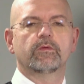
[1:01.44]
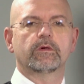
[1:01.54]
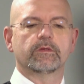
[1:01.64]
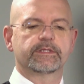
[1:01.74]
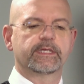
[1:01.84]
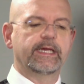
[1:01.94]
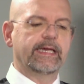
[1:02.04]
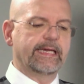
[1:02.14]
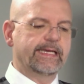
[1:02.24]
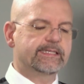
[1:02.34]
roles.
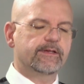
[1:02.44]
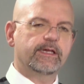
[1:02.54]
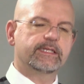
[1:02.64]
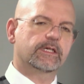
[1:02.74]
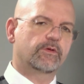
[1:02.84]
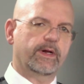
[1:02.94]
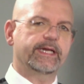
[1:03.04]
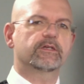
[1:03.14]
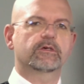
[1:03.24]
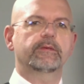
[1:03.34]
It's a
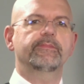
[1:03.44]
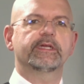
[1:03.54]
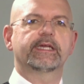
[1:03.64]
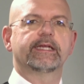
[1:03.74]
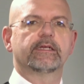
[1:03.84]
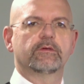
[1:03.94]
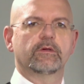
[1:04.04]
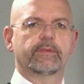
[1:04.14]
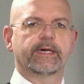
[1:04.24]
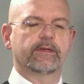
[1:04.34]
quite complicated
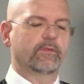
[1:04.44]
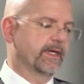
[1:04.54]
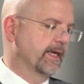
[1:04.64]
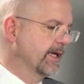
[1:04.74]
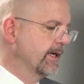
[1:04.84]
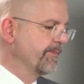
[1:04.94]
role, by the way.